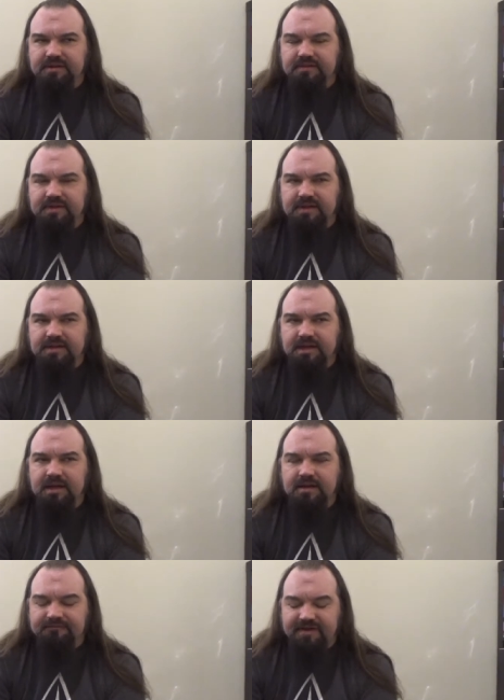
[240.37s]
in the
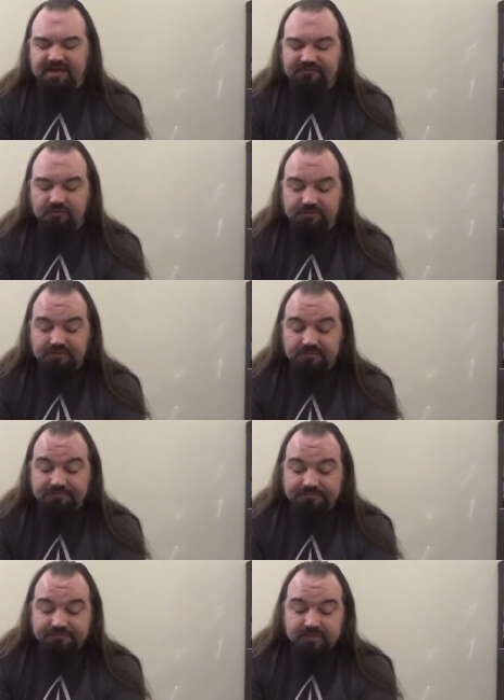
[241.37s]
uh, Fast Forces.
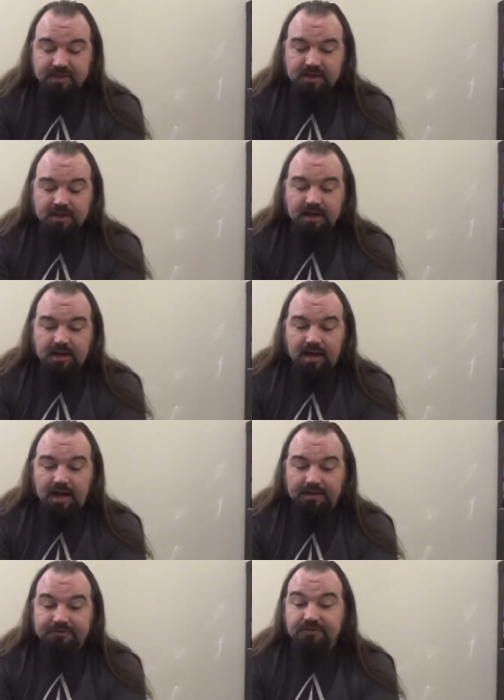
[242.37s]

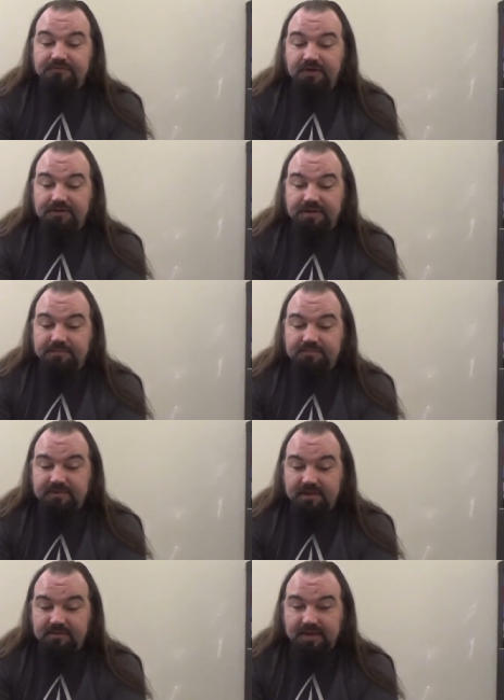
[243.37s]
Uh, this was followed up
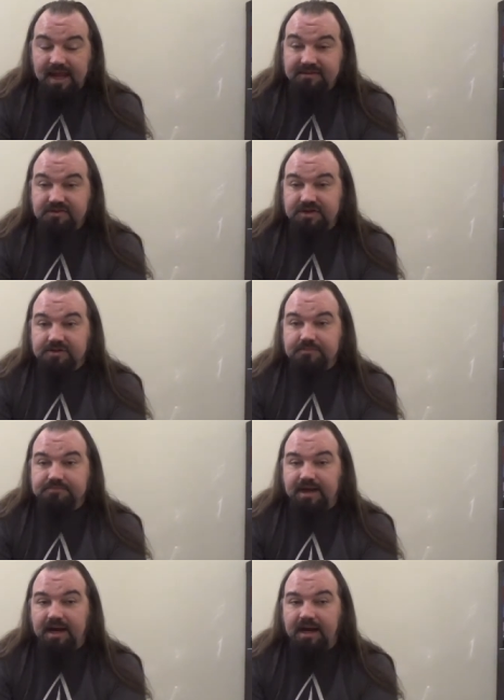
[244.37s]
last year
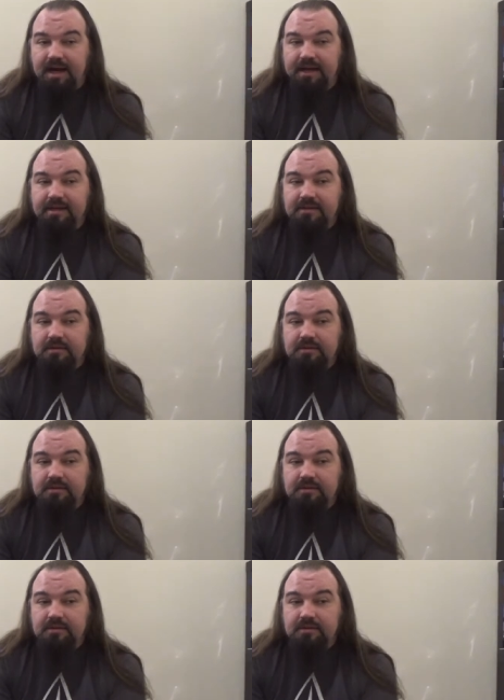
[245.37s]
by,